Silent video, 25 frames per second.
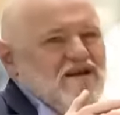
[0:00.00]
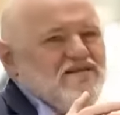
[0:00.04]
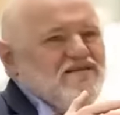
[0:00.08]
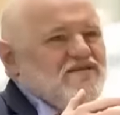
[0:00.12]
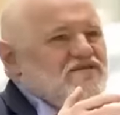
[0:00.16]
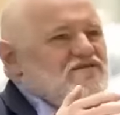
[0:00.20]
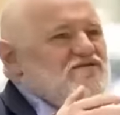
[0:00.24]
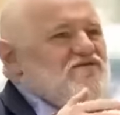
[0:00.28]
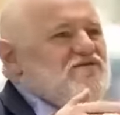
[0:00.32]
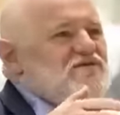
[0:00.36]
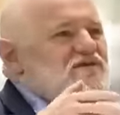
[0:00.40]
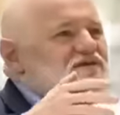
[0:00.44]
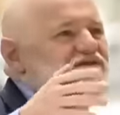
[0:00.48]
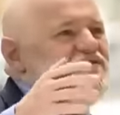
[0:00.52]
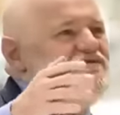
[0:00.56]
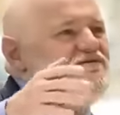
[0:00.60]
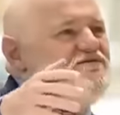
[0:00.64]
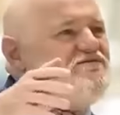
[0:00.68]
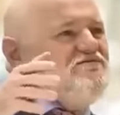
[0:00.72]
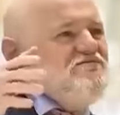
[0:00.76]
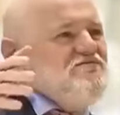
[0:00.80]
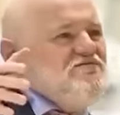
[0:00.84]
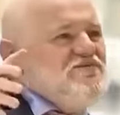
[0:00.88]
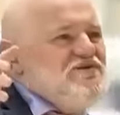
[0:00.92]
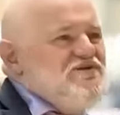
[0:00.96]
Yes, you
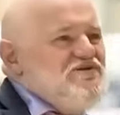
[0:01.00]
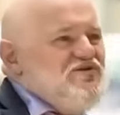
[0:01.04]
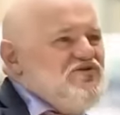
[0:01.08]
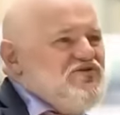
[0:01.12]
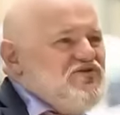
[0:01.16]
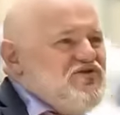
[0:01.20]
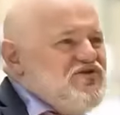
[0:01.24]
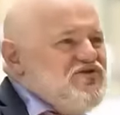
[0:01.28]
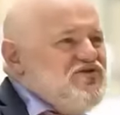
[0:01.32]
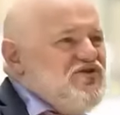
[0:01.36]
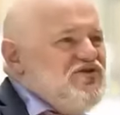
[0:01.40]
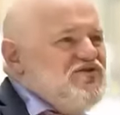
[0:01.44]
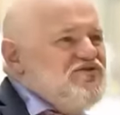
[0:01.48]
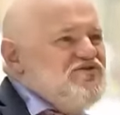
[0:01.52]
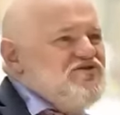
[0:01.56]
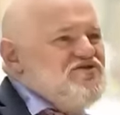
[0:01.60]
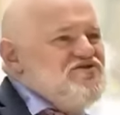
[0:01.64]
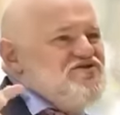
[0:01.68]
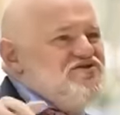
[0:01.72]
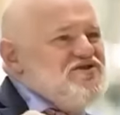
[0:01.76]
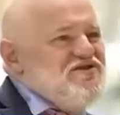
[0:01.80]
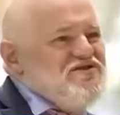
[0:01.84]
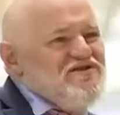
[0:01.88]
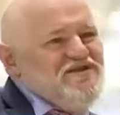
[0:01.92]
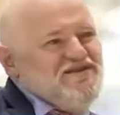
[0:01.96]
can be a single
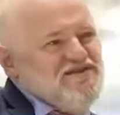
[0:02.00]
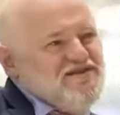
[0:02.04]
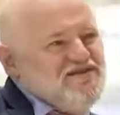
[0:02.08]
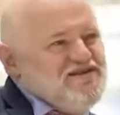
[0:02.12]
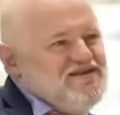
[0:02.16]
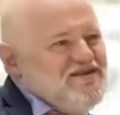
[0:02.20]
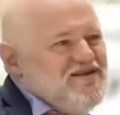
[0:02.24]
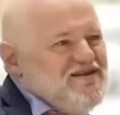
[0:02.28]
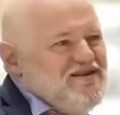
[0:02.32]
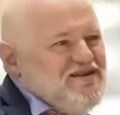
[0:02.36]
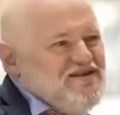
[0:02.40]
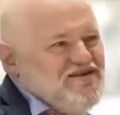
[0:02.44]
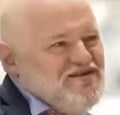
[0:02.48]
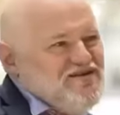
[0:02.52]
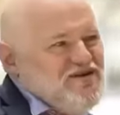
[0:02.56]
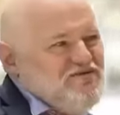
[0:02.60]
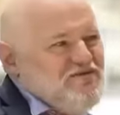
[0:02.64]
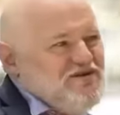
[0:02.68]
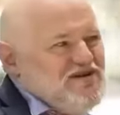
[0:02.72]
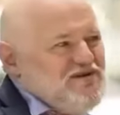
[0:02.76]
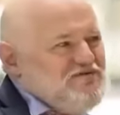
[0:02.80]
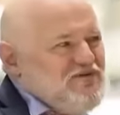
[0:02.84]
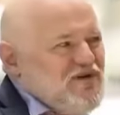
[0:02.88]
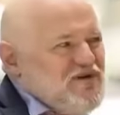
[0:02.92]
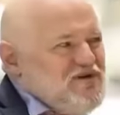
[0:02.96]
Christian and
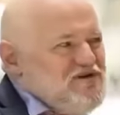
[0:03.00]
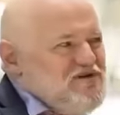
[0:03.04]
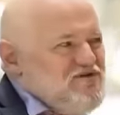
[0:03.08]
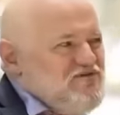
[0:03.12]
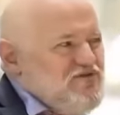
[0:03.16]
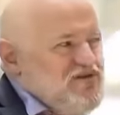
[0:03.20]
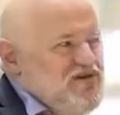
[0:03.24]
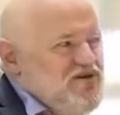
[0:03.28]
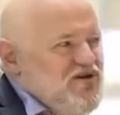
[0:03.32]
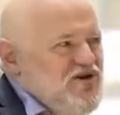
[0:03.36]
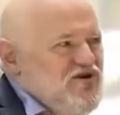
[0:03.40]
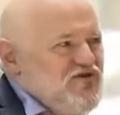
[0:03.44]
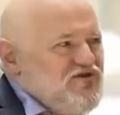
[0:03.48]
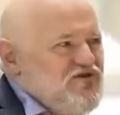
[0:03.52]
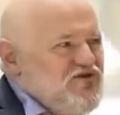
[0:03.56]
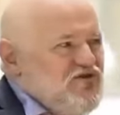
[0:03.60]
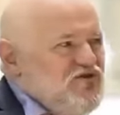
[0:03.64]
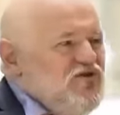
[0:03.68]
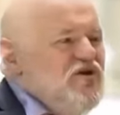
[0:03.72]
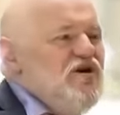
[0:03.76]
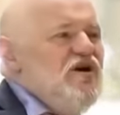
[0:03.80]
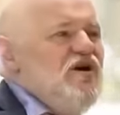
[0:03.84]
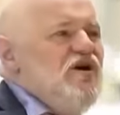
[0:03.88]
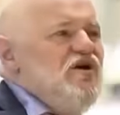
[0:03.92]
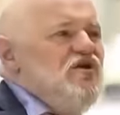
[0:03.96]
nobody probably will hurt
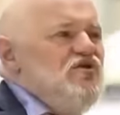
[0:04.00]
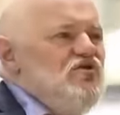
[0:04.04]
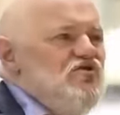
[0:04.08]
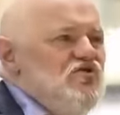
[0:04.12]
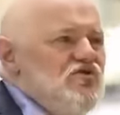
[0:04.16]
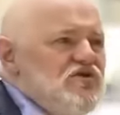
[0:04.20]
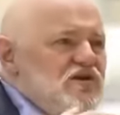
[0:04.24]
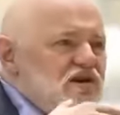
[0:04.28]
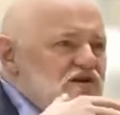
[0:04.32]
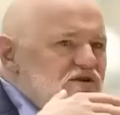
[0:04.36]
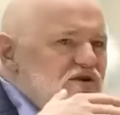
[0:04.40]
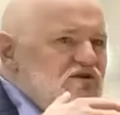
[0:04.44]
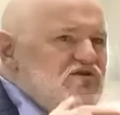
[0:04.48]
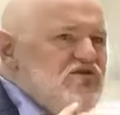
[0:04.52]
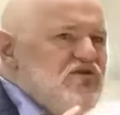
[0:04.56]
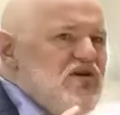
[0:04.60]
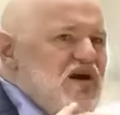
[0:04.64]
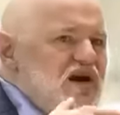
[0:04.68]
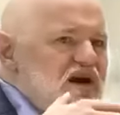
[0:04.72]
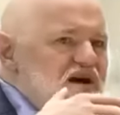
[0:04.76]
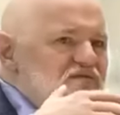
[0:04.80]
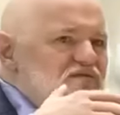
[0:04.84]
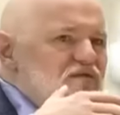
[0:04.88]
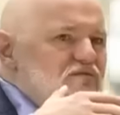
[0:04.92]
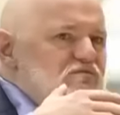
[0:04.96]
you. You cannot
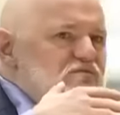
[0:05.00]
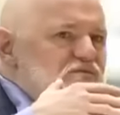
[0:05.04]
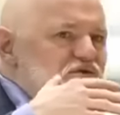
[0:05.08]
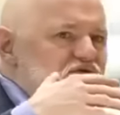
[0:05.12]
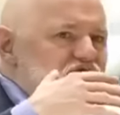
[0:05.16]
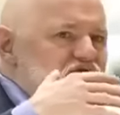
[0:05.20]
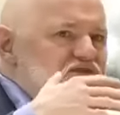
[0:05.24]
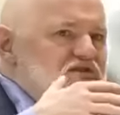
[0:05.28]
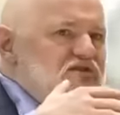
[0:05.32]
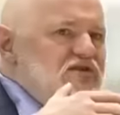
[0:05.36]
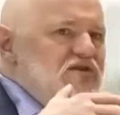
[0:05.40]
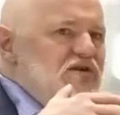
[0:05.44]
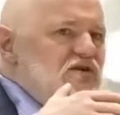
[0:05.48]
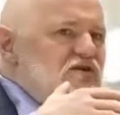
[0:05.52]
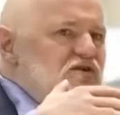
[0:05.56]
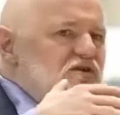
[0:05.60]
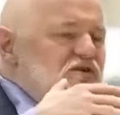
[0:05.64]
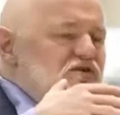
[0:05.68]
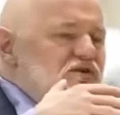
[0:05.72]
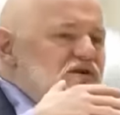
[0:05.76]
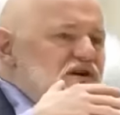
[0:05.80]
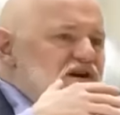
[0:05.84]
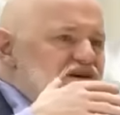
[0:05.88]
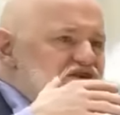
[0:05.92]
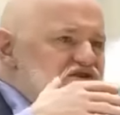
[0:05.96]
have a
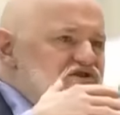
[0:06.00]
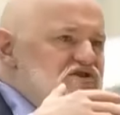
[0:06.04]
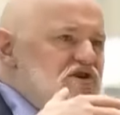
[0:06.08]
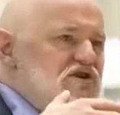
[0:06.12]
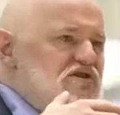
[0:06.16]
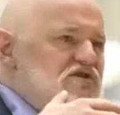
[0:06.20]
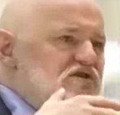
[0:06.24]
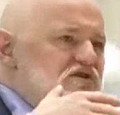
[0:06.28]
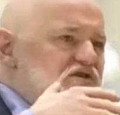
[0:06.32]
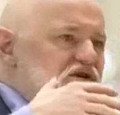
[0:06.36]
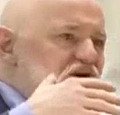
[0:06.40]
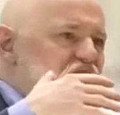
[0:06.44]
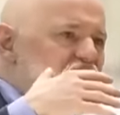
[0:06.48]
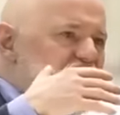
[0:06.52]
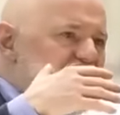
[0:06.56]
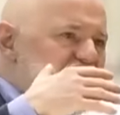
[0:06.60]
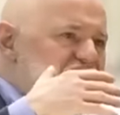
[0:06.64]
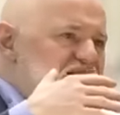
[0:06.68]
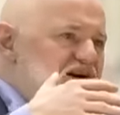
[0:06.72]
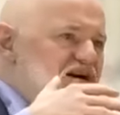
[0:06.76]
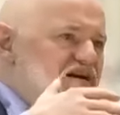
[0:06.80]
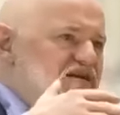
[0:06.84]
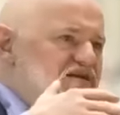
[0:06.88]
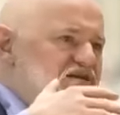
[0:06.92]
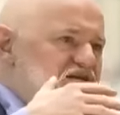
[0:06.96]
Christian
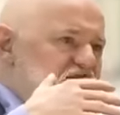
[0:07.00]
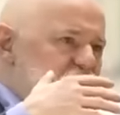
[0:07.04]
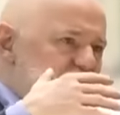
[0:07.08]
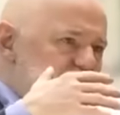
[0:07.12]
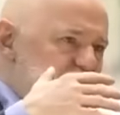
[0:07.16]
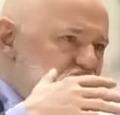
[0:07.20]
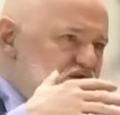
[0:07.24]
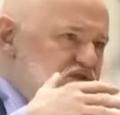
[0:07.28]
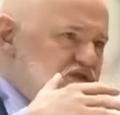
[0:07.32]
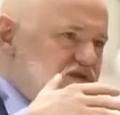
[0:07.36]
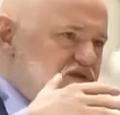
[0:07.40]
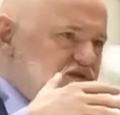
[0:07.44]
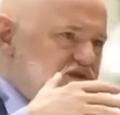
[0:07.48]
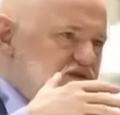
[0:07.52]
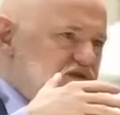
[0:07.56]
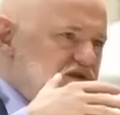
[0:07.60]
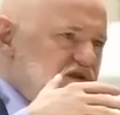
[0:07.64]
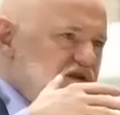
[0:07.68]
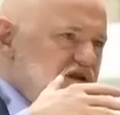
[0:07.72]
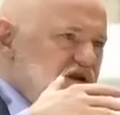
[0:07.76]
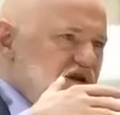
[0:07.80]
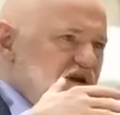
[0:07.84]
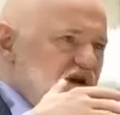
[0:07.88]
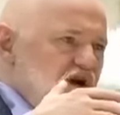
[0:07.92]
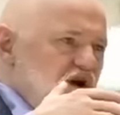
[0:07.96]
organized community
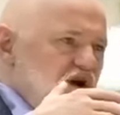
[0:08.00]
